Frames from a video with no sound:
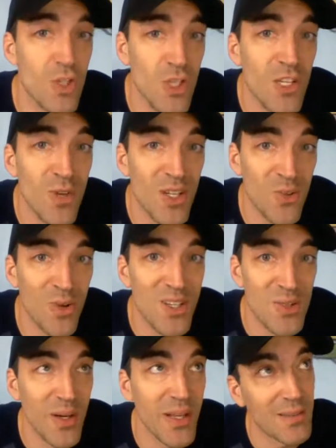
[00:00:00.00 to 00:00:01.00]
January
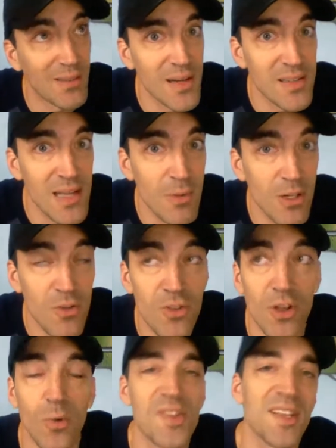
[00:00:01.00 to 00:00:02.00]
2020, great time to do
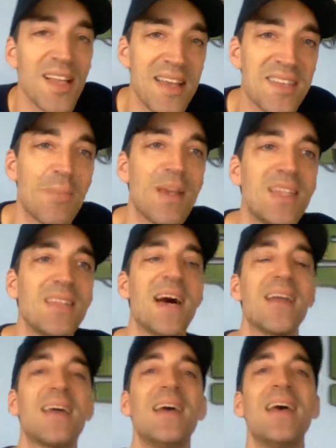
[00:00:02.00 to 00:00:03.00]
so, was the last time I did
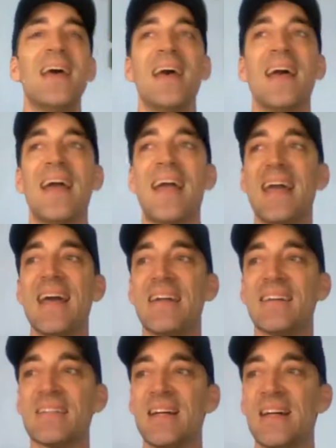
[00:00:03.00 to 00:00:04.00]
that.
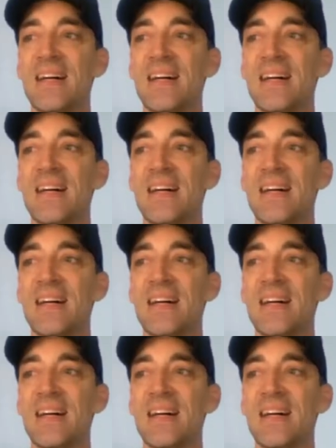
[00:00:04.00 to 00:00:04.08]
And,